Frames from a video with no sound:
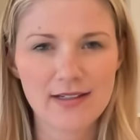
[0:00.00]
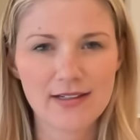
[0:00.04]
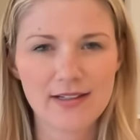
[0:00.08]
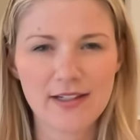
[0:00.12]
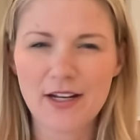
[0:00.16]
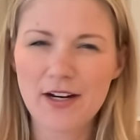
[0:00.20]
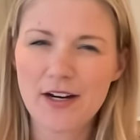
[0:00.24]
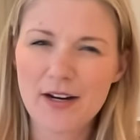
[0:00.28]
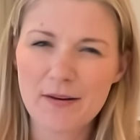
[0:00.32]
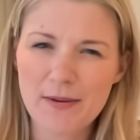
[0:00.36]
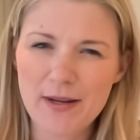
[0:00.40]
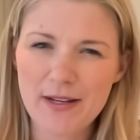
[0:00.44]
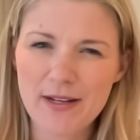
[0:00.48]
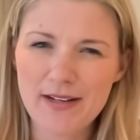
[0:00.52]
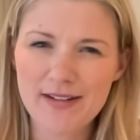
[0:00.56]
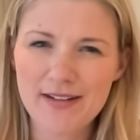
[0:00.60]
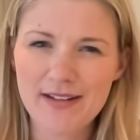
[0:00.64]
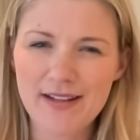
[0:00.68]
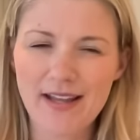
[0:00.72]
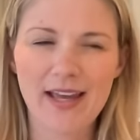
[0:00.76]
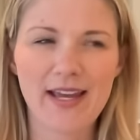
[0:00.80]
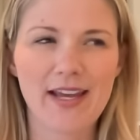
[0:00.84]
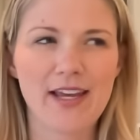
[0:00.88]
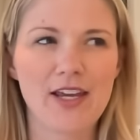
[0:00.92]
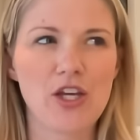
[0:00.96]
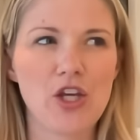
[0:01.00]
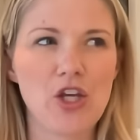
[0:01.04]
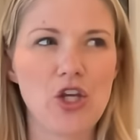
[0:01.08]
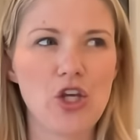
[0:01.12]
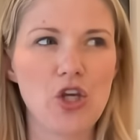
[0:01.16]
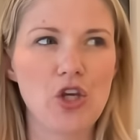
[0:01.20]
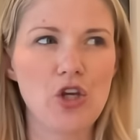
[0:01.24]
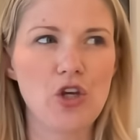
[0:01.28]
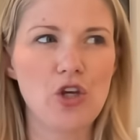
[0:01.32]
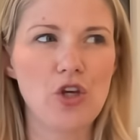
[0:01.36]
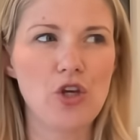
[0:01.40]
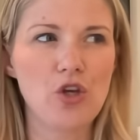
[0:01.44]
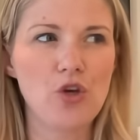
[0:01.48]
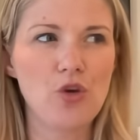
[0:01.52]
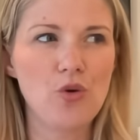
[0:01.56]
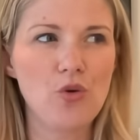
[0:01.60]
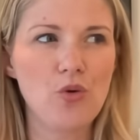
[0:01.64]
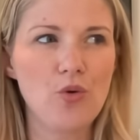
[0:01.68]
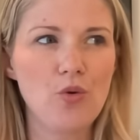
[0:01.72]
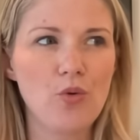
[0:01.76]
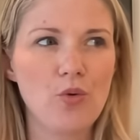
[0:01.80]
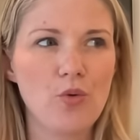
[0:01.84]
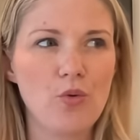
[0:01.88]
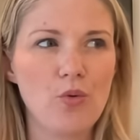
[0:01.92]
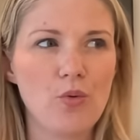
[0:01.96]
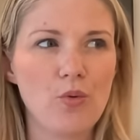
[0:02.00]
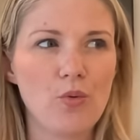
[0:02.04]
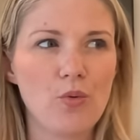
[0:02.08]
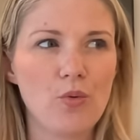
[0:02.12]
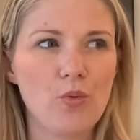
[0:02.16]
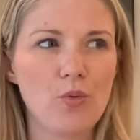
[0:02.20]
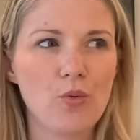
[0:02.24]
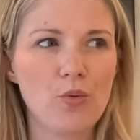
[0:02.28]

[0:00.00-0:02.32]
You know what I mean? Like, you,